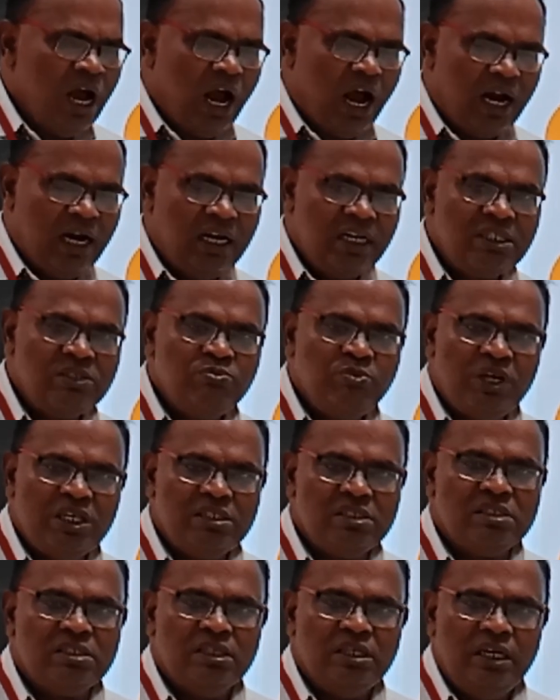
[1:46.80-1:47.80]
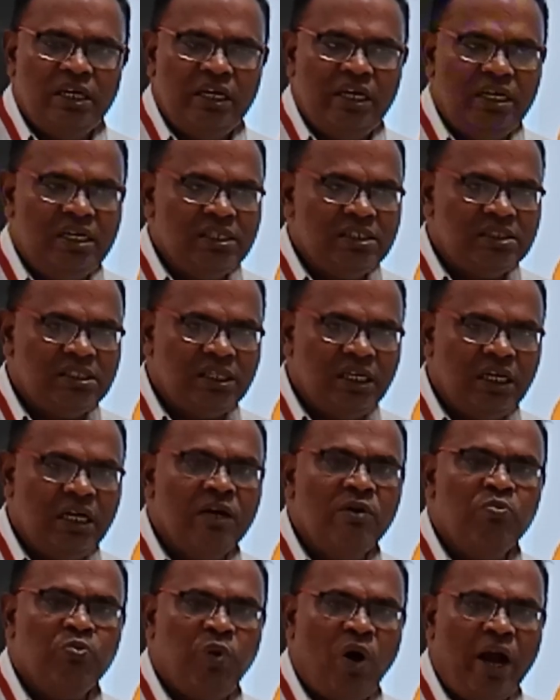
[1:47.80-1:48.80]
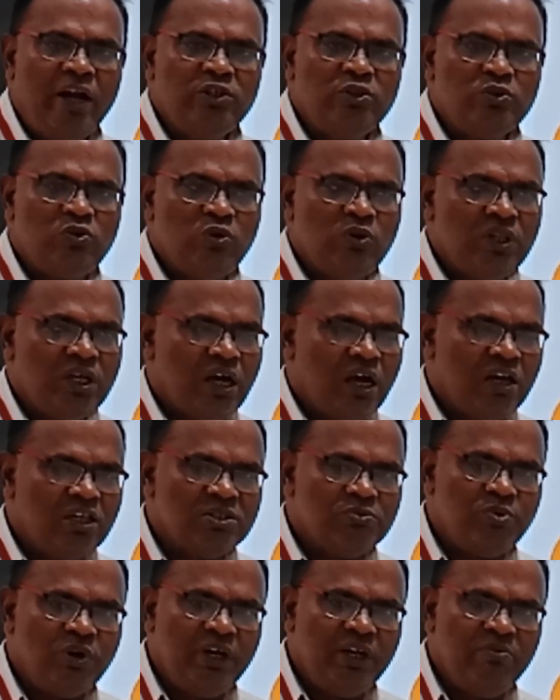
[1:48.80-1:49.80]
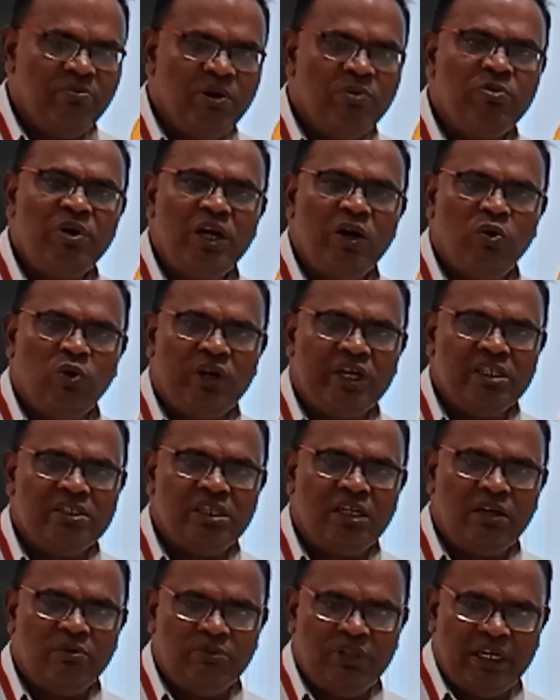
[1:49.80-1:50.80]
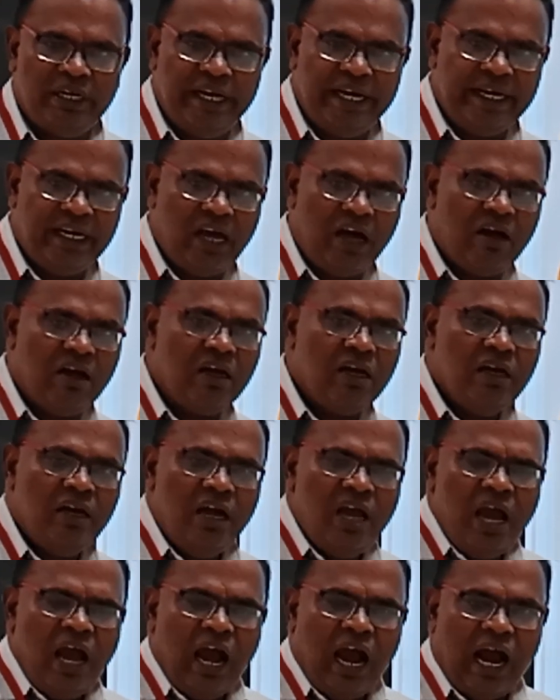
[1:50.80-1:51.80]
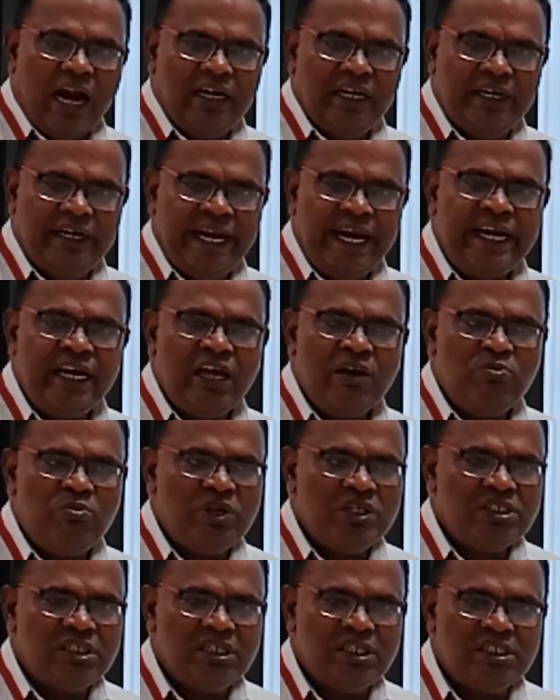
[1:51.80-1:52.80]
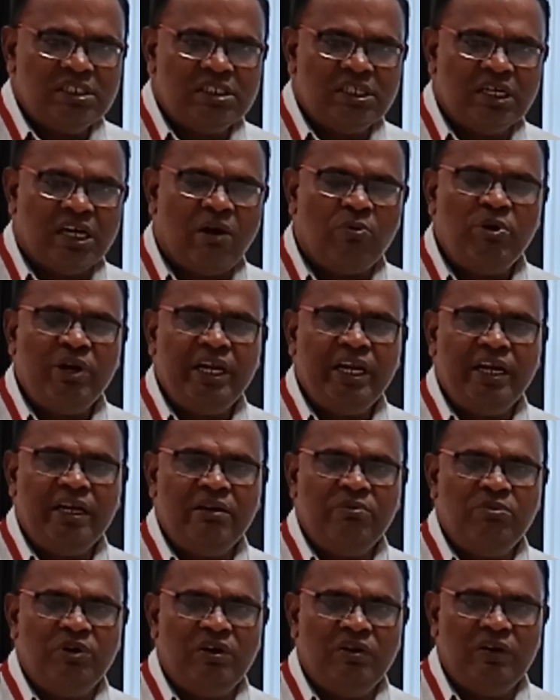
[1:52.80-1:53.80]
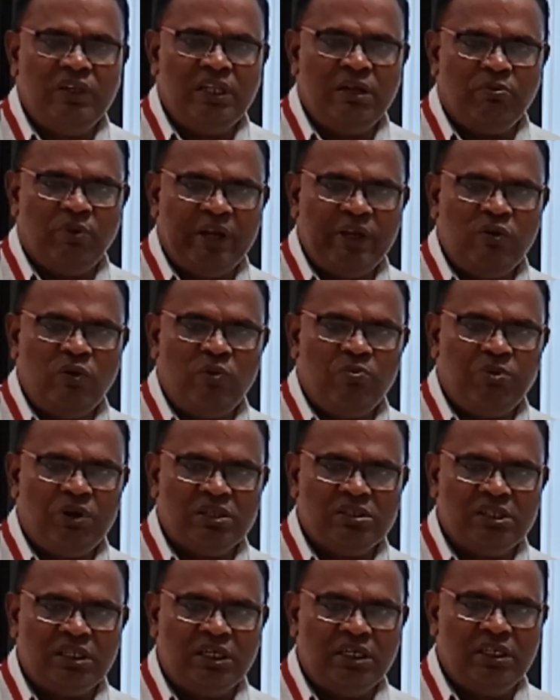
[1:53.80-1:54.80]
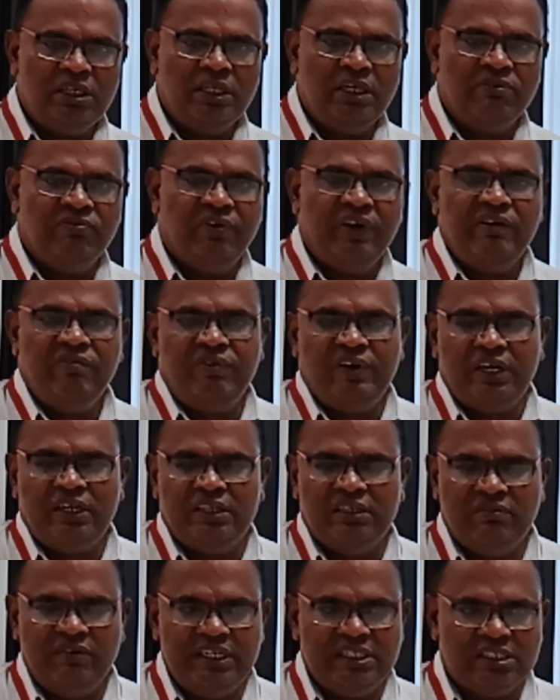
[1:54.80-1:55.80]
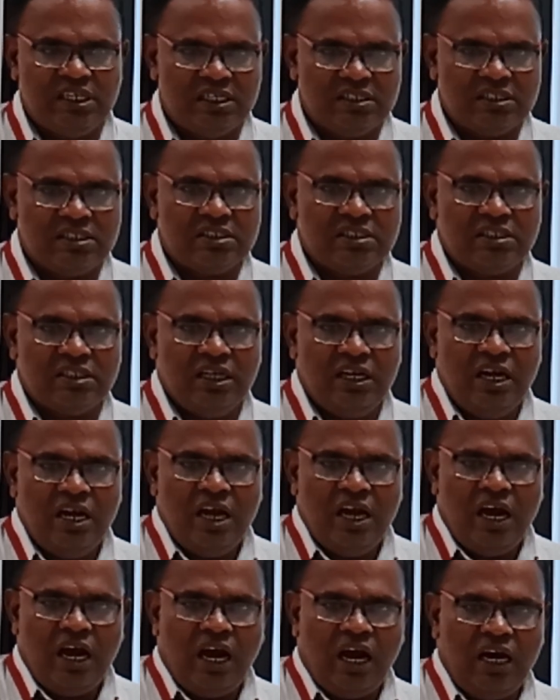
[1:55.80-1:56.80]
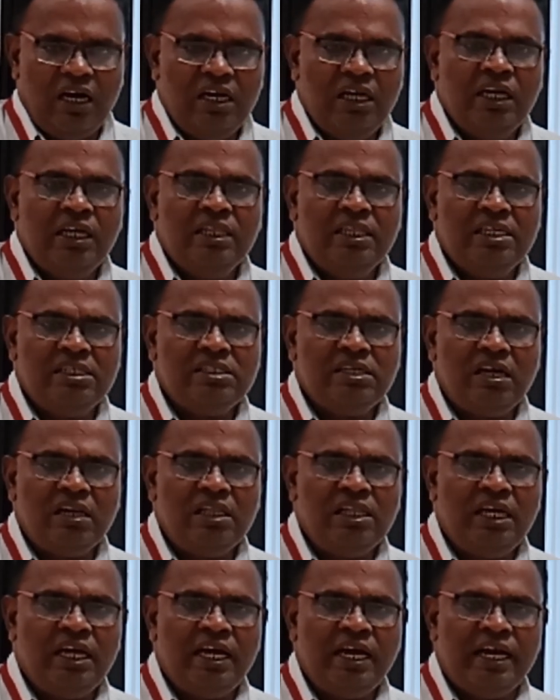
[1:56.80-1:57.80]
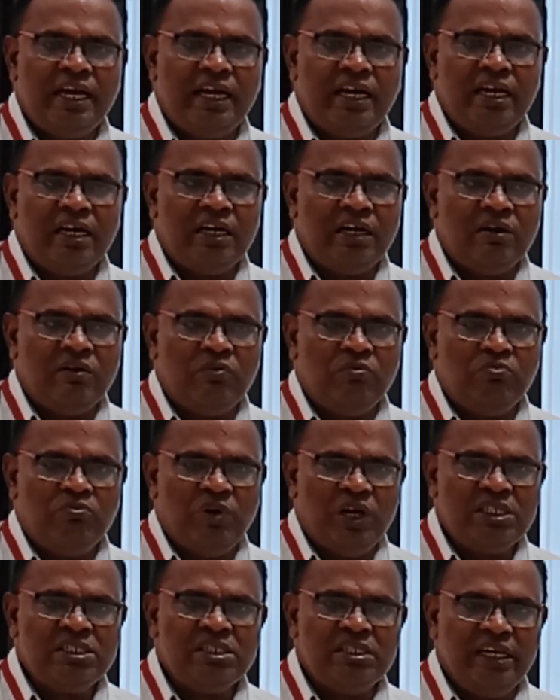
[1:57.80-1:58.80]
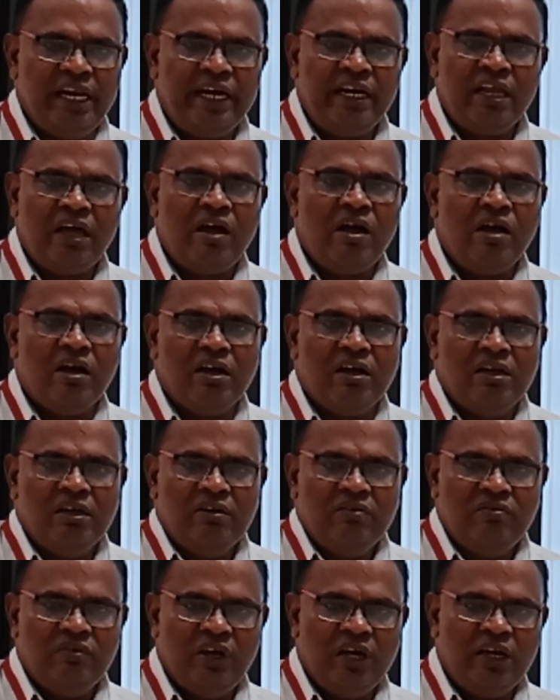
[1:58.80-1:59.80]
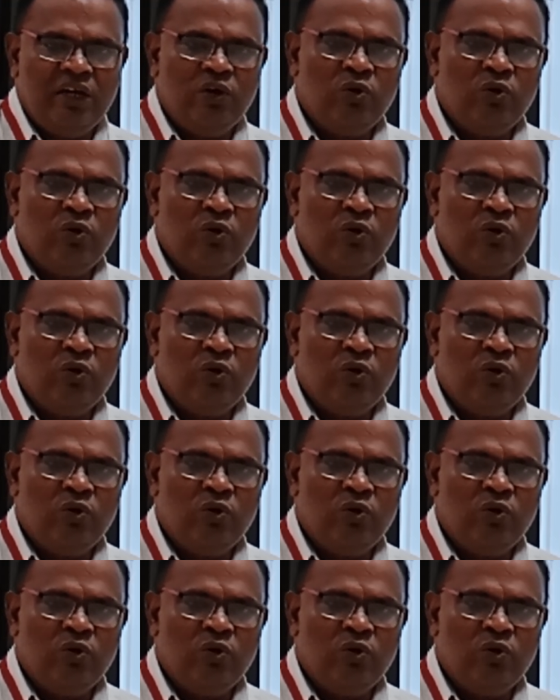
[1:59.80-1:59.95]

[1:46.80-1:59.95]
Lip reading: Address bus it is points to the corresponding memory location of the data, and the data bus it is communicating between the microprocessor and the peripheral devices. And these are the bus data we are